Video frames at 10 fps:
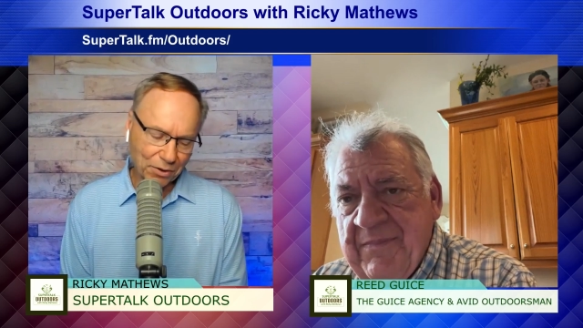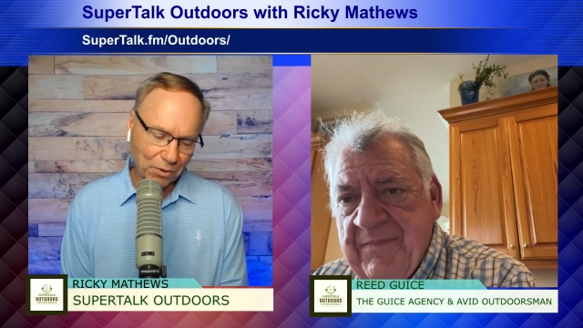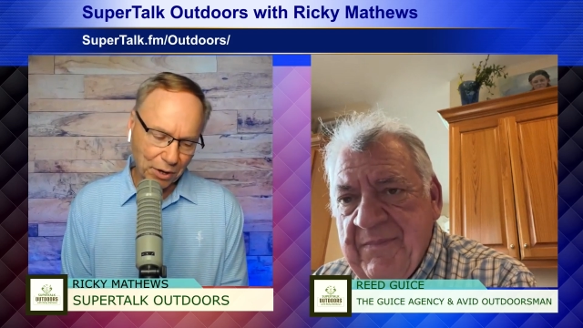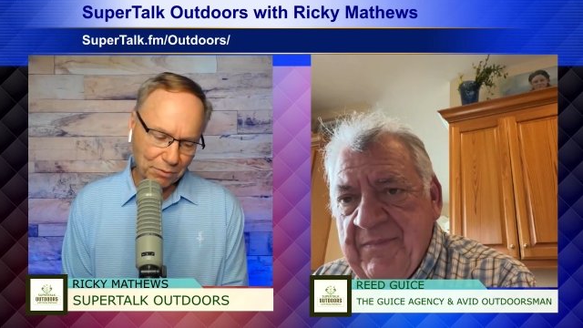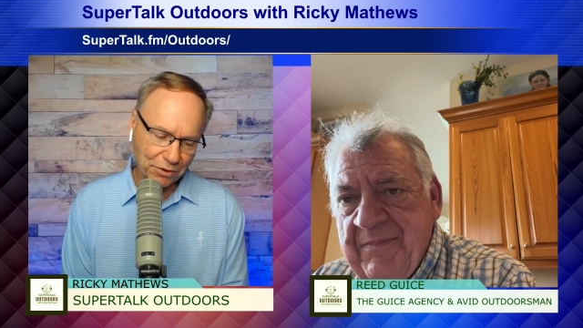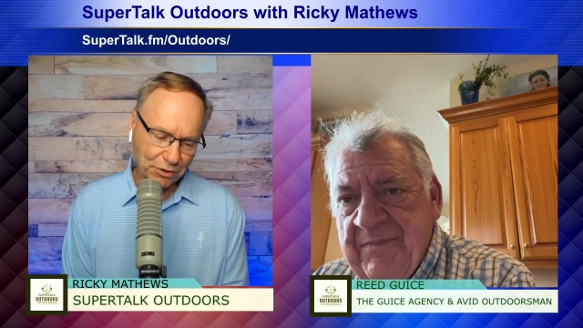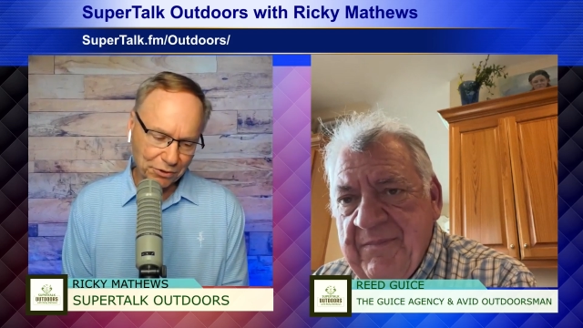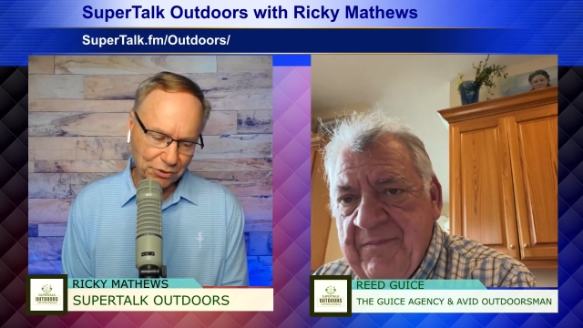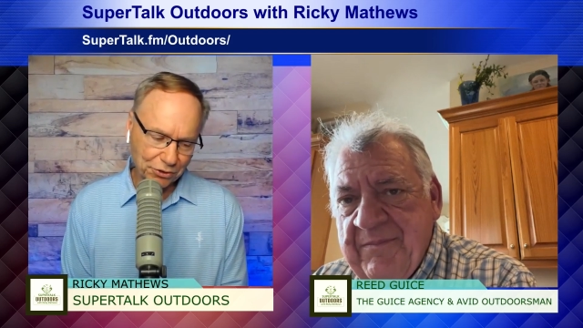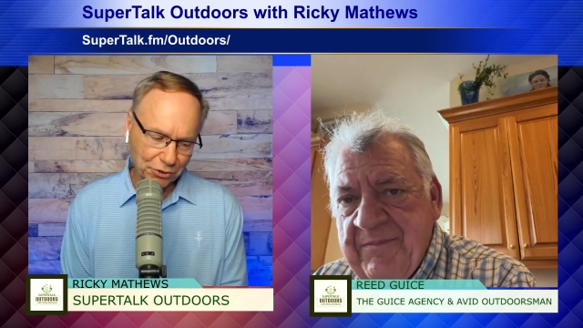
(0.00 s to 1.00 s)
Speaker 1: going up
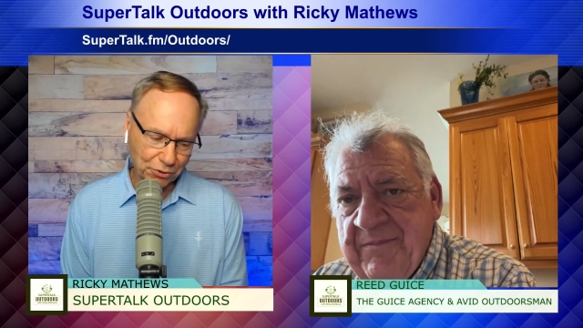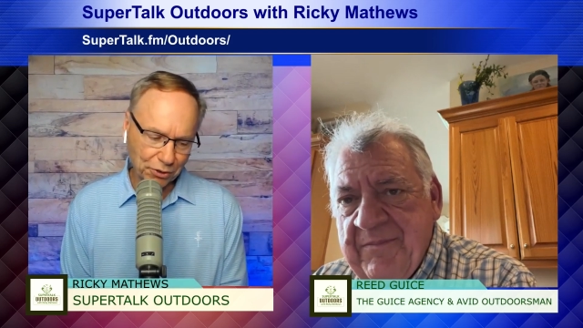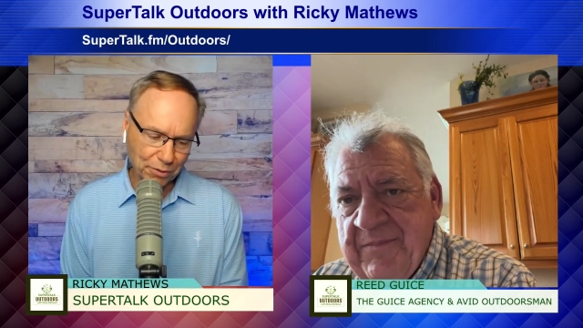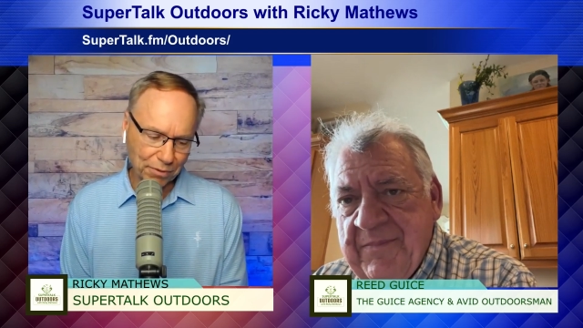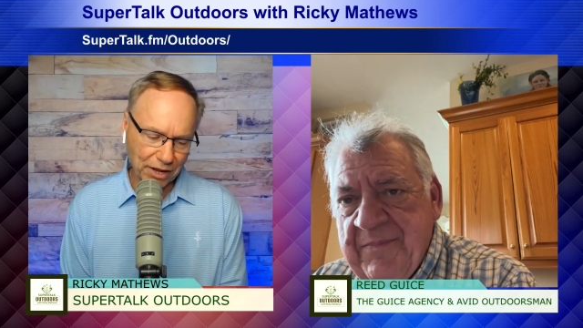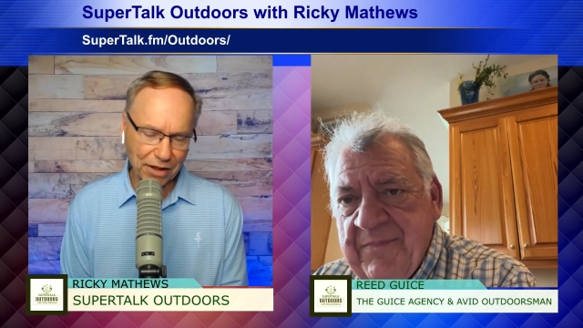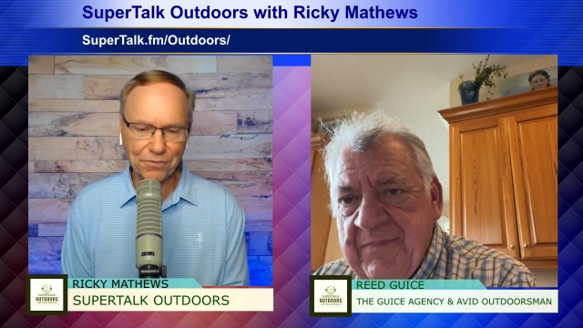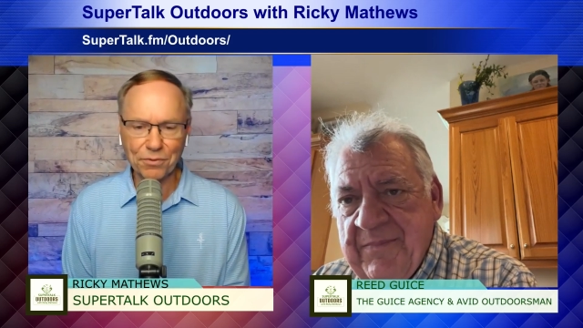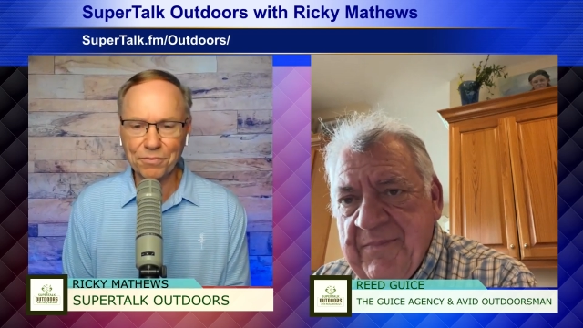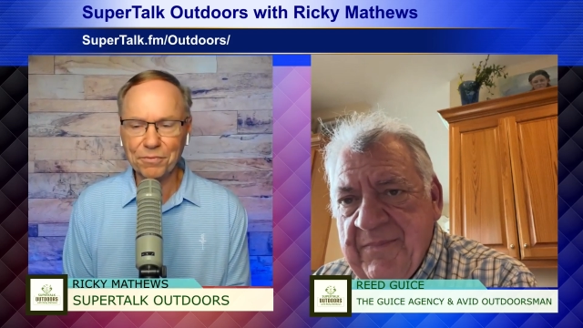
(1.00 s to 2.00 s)
to
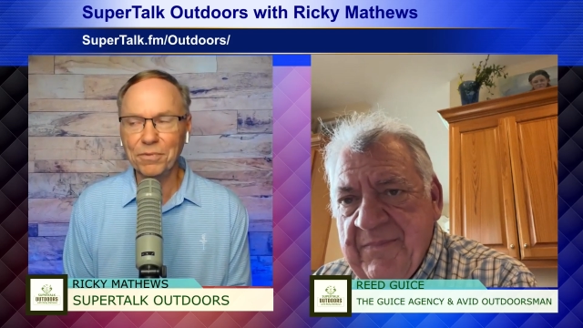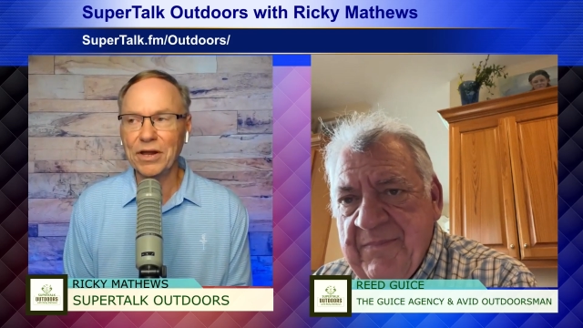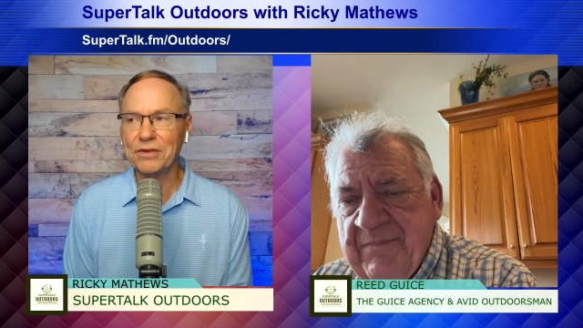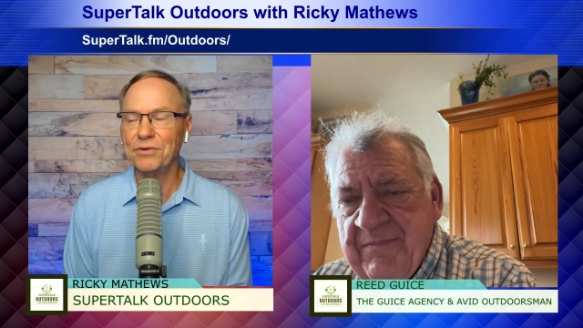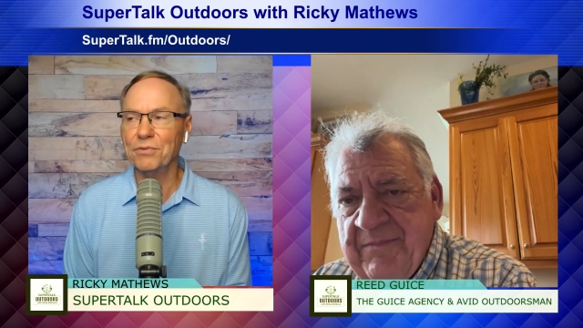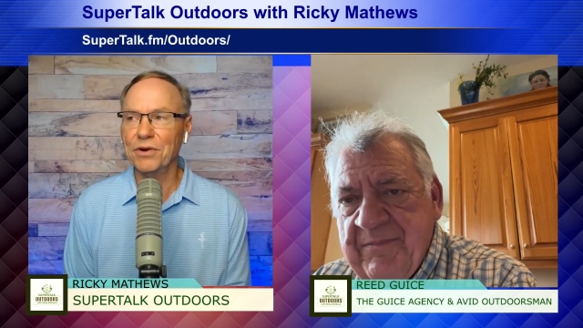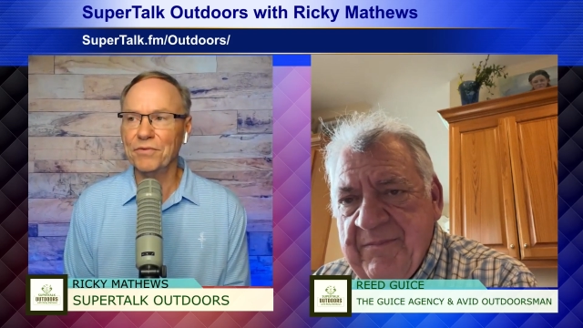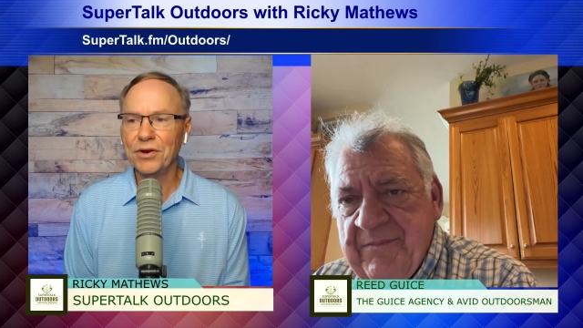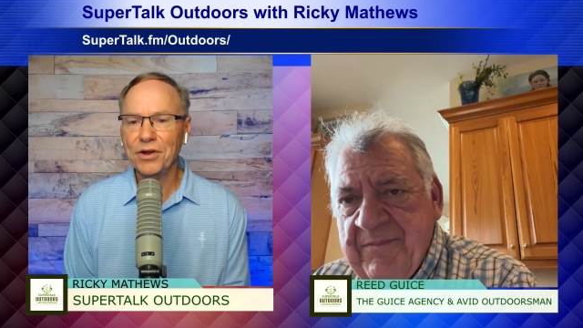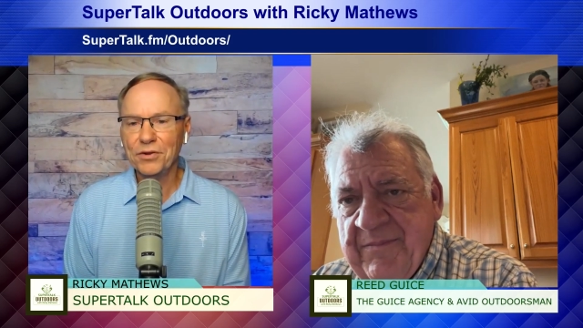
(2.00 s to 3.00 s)
Tchoutacabouffa or Biloxi
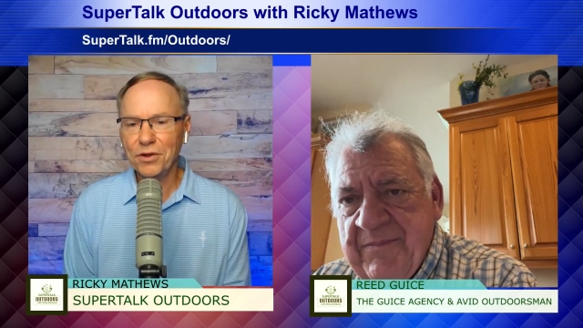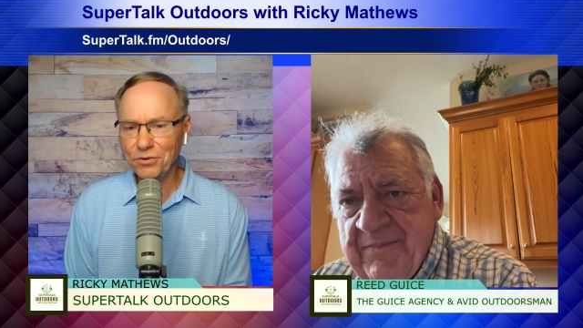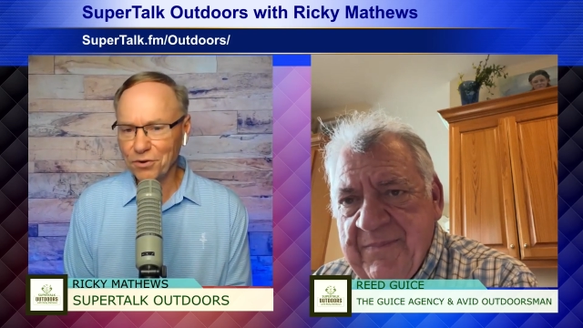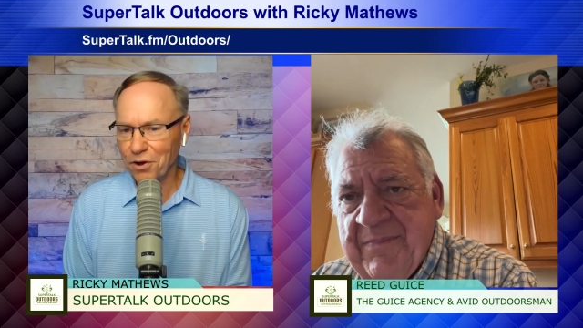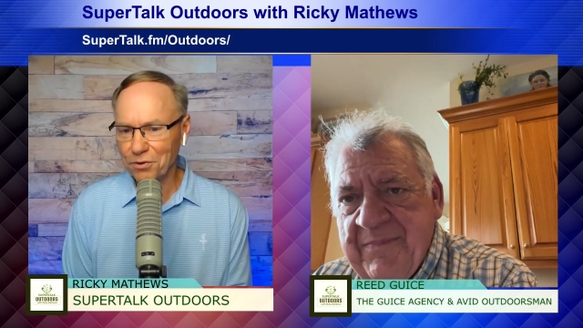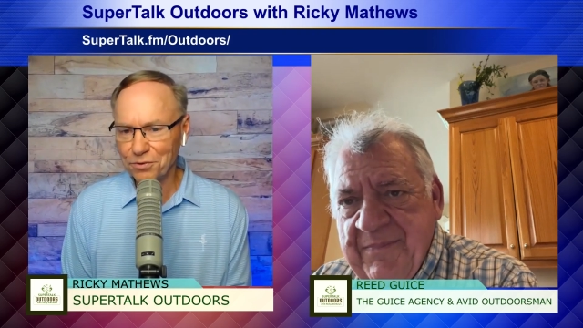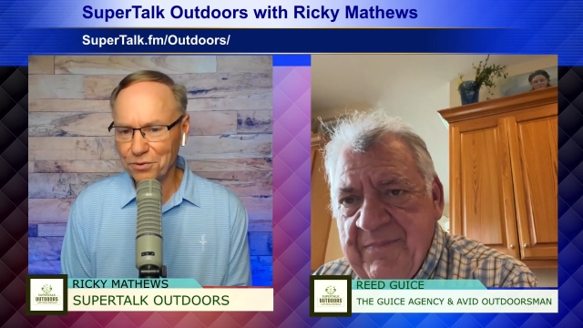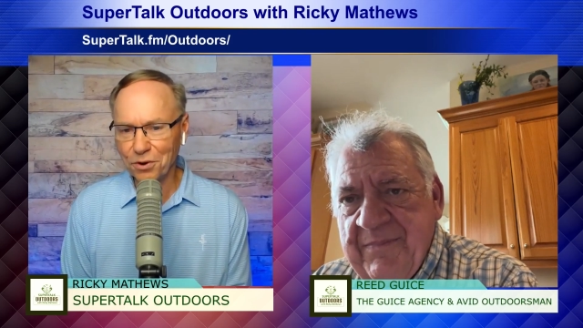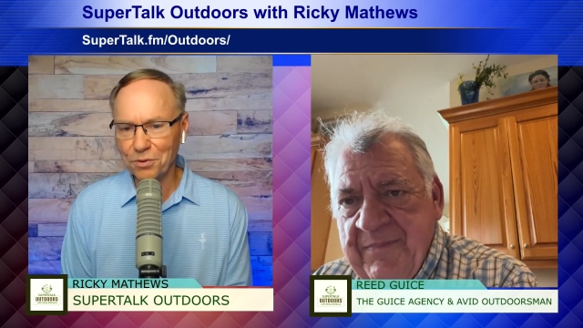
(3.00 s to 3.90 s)
River. Those are all you